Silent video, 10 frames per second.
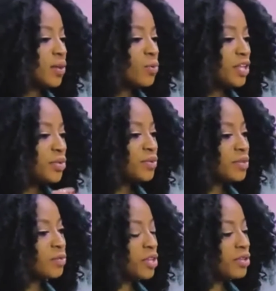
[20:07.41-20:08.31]
So when
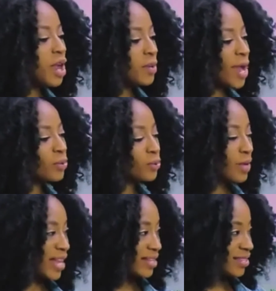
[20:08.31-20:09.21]
you talk about
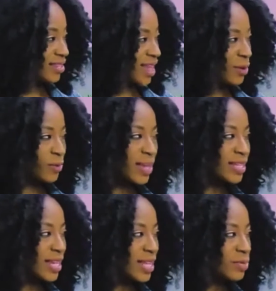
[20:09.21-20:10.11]
rest, that
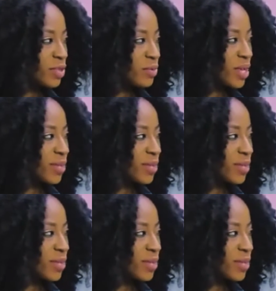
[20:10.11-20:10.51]
resonates with me